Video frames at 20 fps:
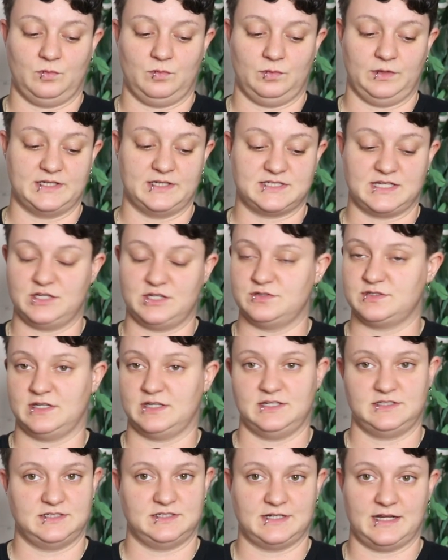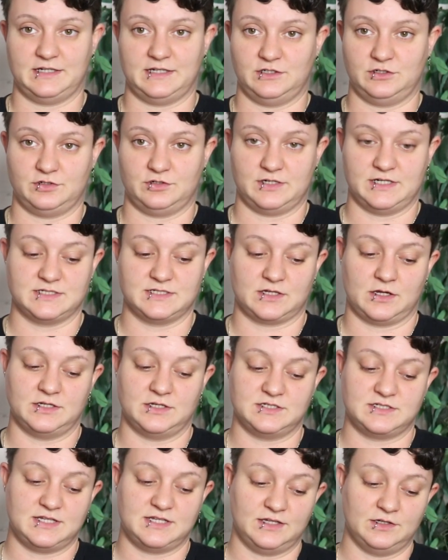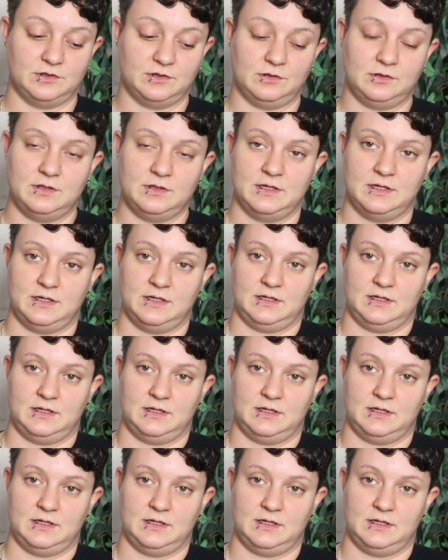let's say you set it to 90 degrees, until